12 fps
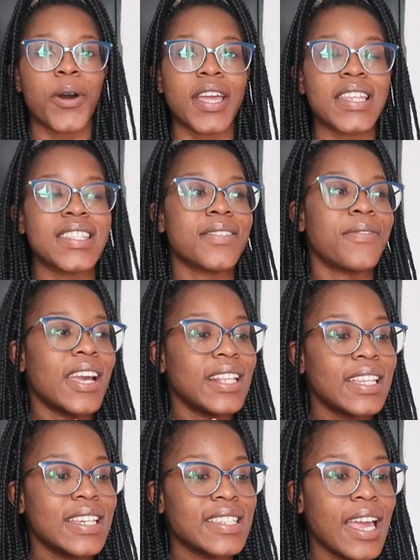It's
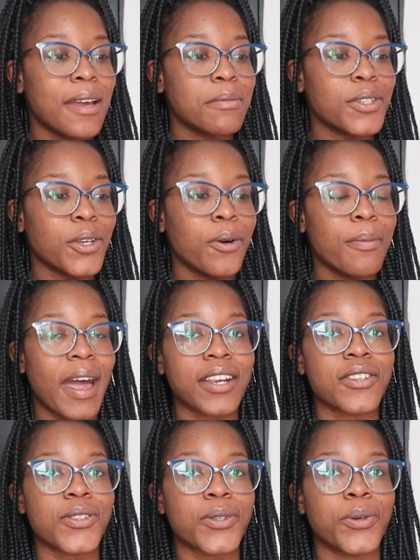finally time to go
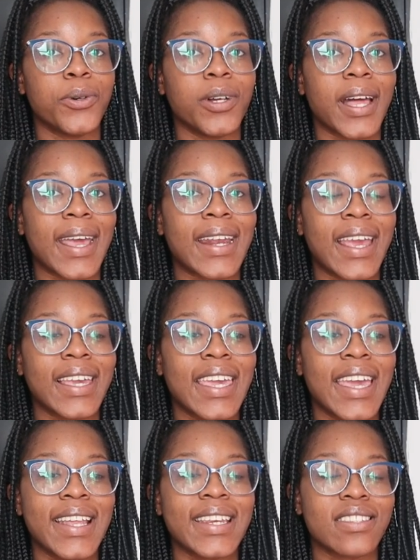back to school and I
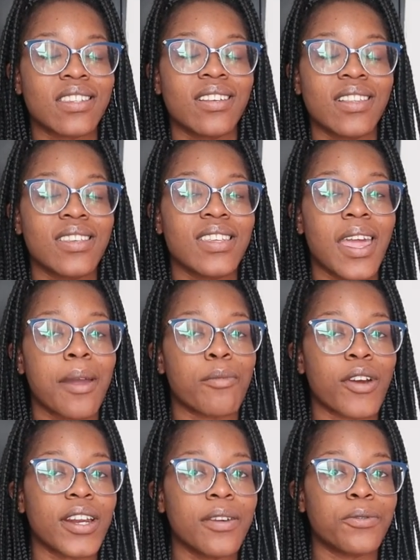can't necessarily say I'm
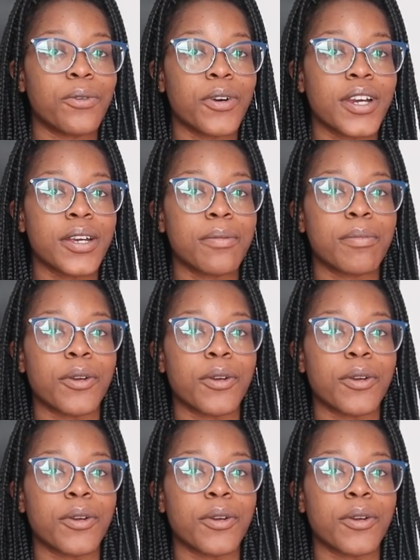ready for it,